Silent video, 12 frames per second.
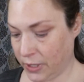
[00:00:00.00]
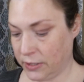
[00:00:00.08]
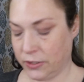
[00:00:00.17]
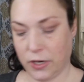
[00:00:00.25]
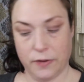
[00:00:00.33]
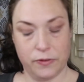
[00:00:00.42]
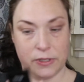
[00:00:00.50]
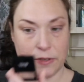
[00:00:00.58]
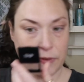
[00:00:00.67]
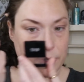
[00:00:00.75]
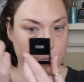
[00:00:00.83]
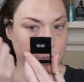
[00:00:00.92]
Sorry for
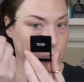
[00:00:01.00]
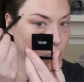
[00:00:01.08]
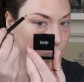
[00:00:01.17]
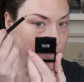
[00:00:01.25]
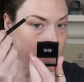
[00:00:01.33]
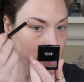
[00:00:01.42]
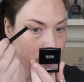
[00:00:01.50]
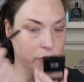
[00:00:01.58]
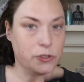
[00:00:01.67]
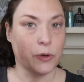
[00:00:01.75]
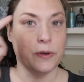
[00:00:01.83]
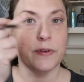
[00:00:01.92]
sniffing. Okay,
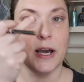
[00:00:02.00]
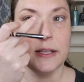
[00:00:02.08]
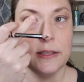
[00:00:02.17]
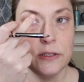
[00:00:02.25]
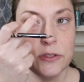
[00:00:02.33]
so I've got the